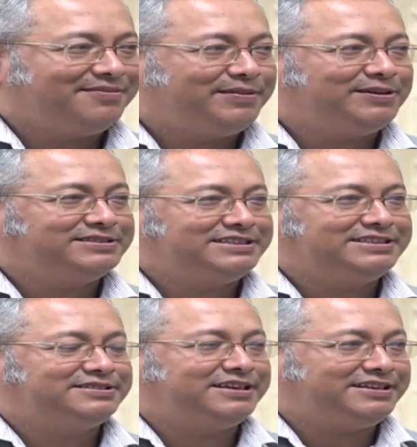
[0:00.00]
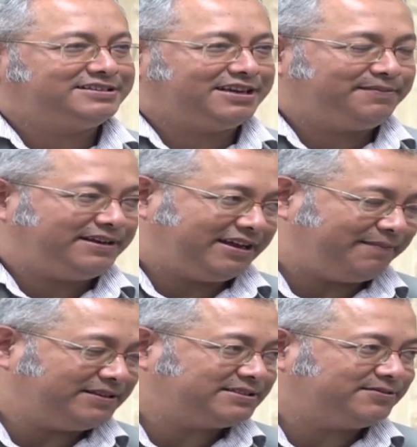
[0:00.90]
Because it
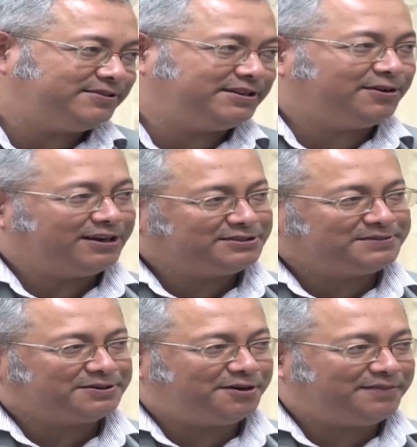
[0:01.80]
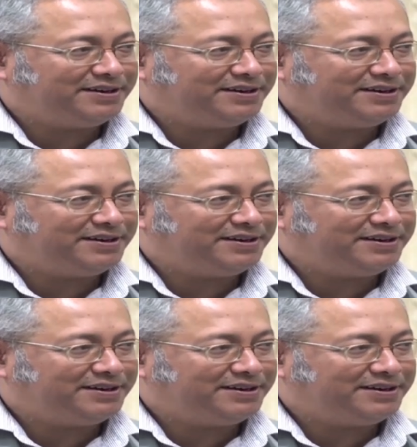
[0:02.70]
happens with the knowledge of the government.